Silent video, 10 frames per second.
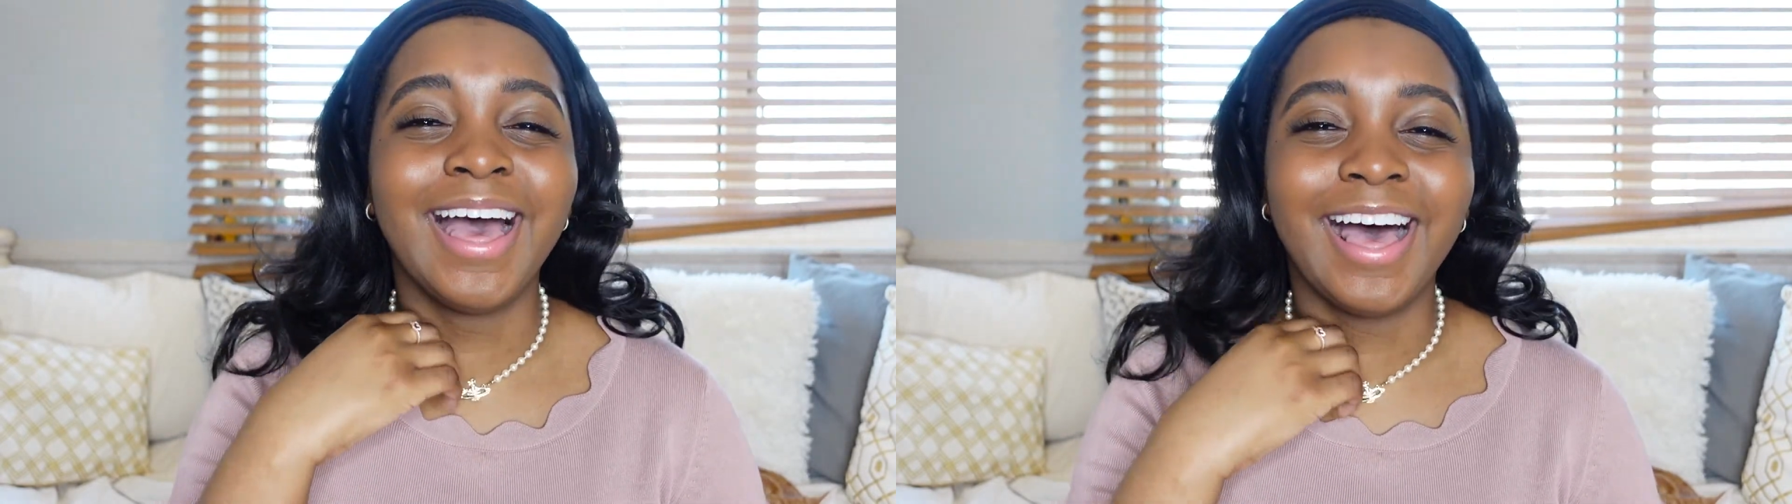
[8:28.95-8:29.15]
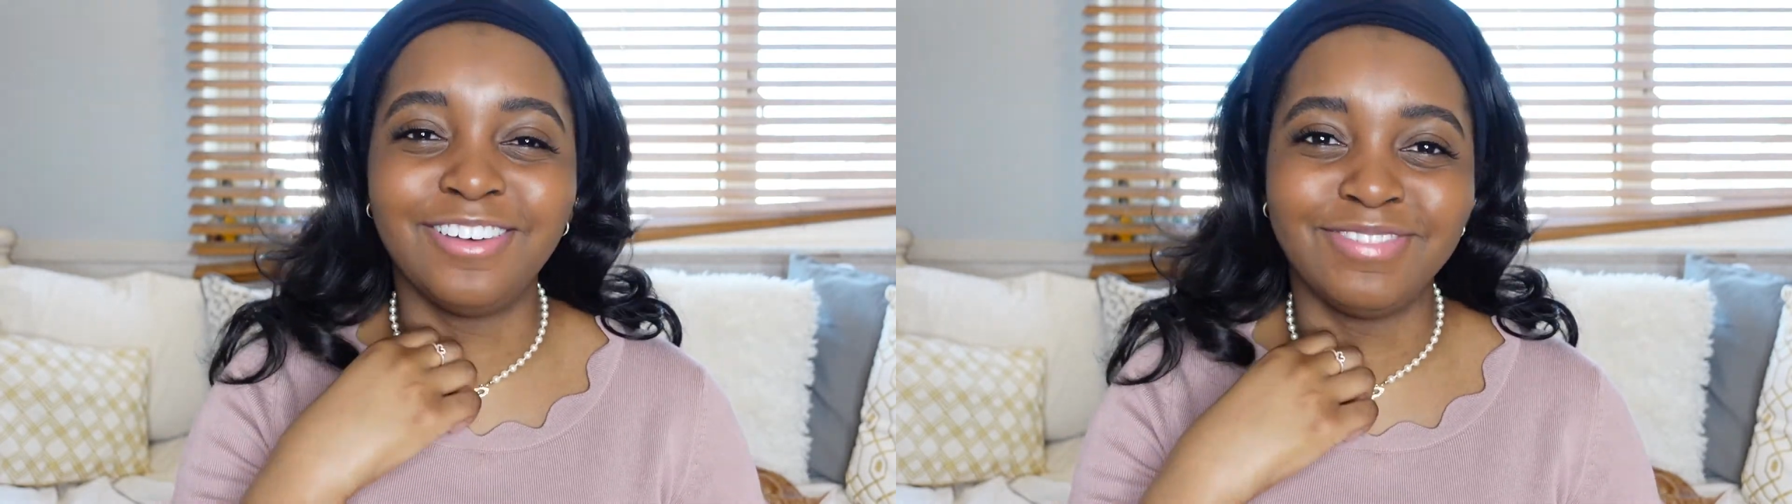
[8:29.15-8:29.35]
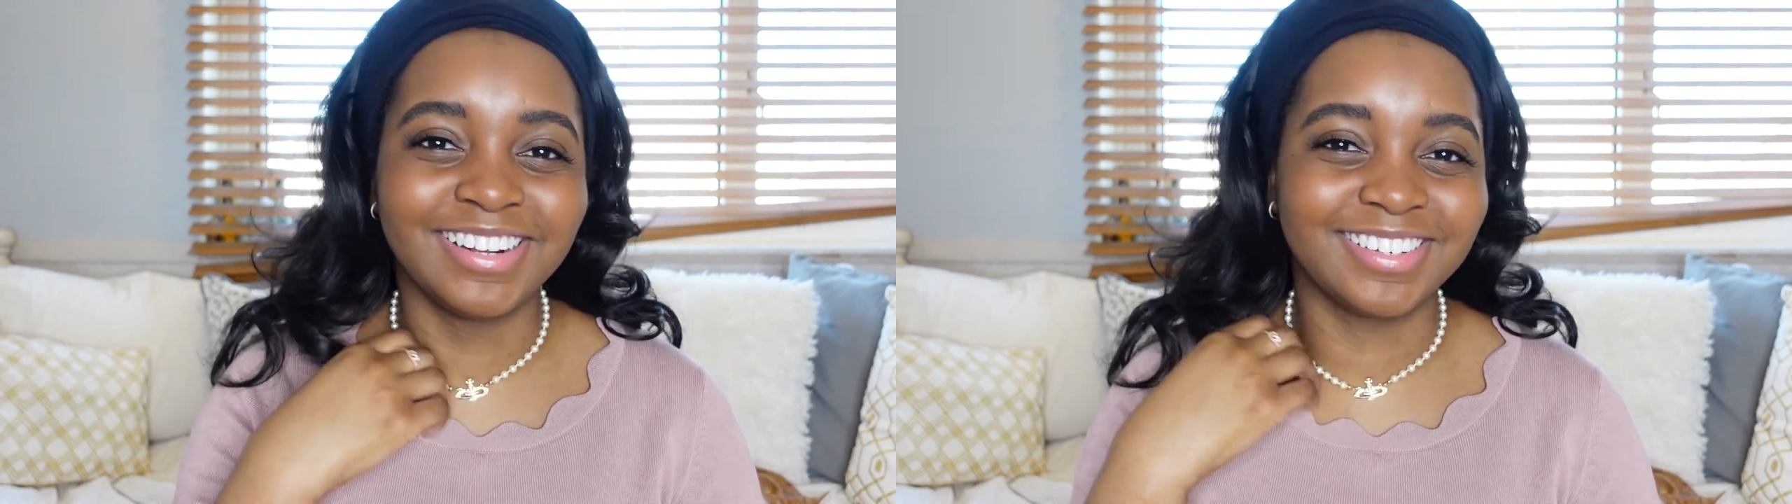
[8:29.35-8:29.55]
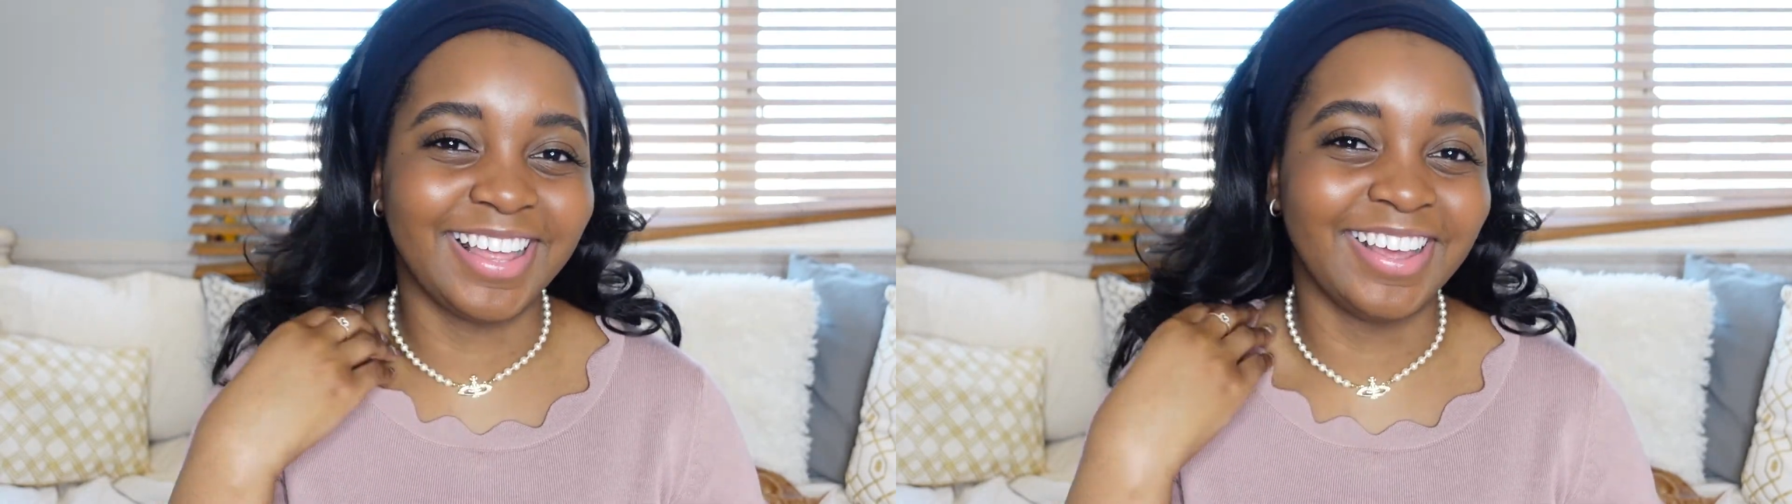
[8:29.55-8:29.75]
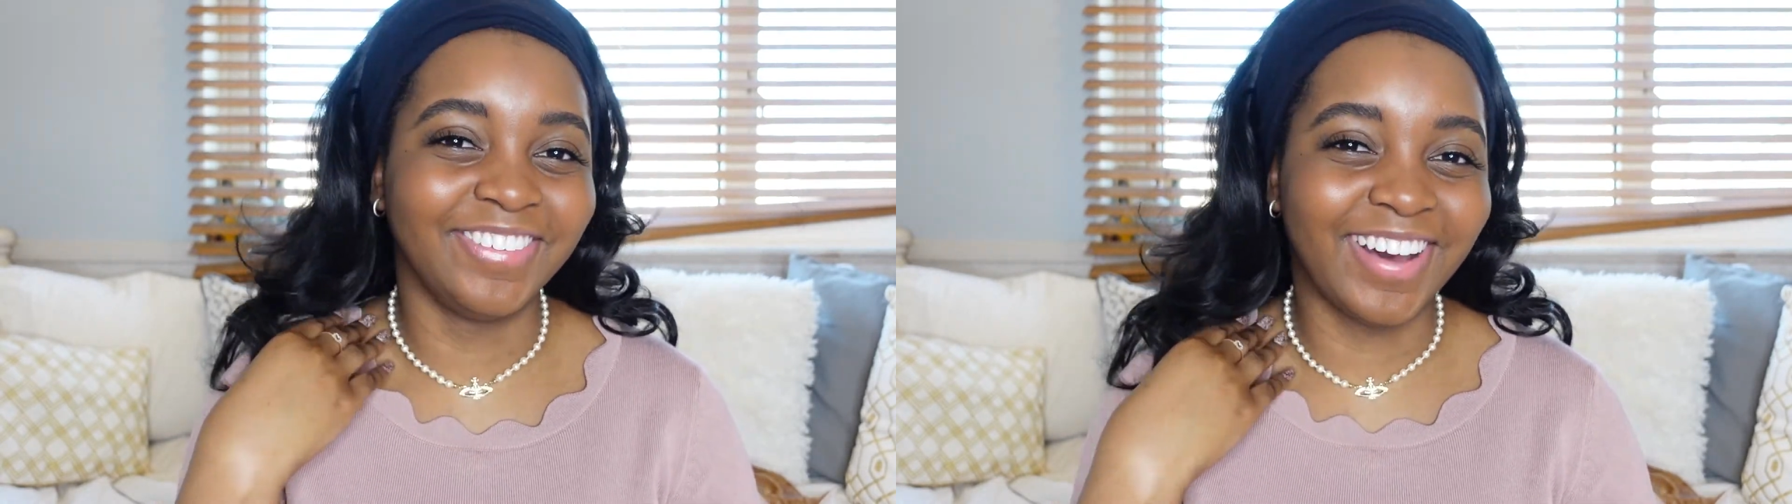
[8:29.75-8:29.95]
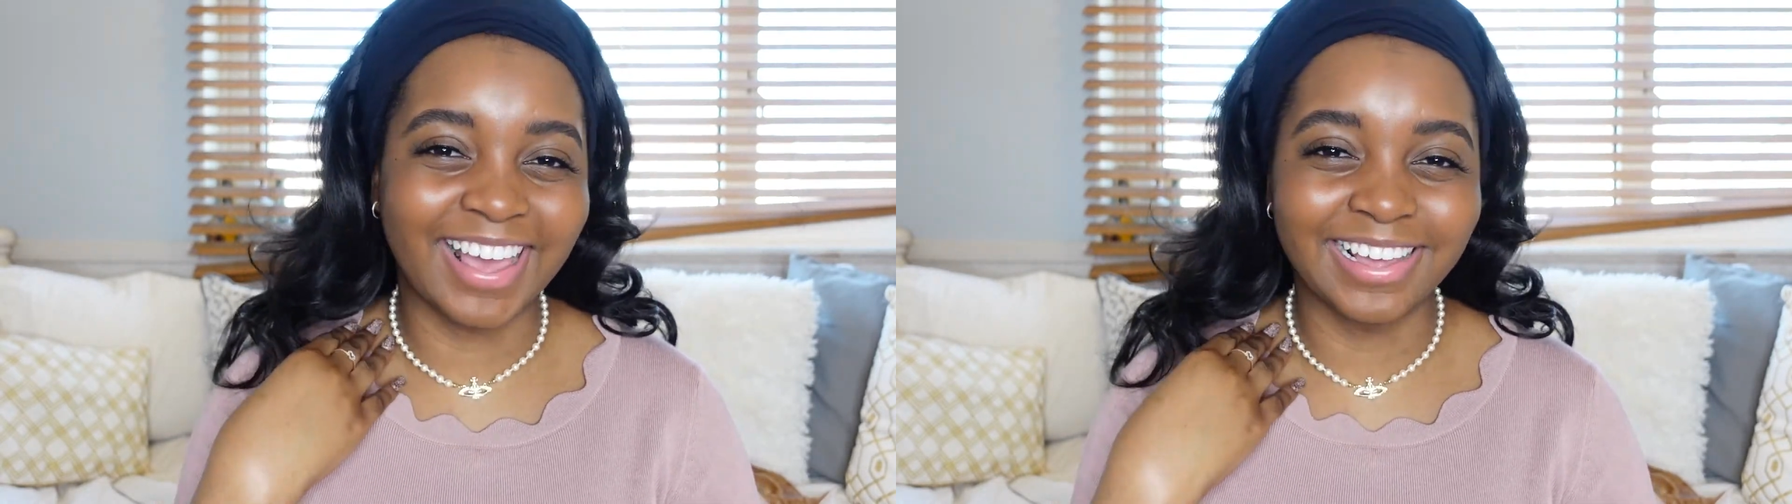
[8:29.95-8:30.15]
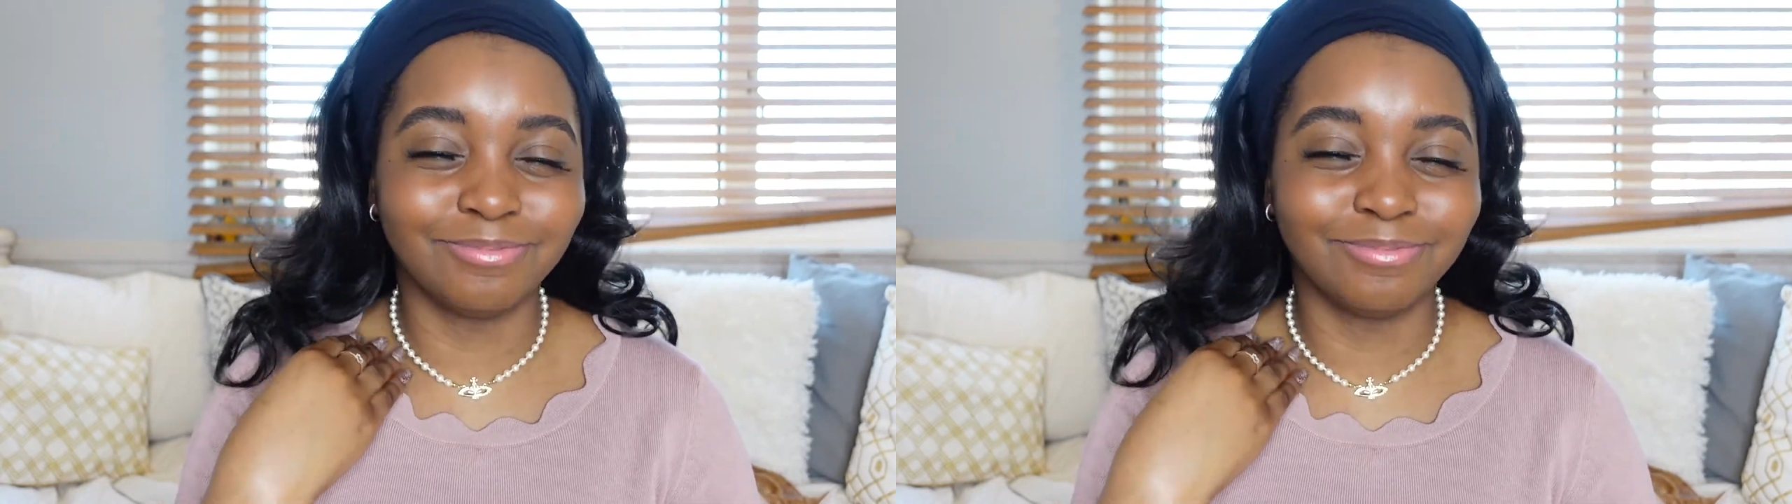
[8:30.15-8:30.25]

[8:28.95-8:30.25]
how much that I weigh,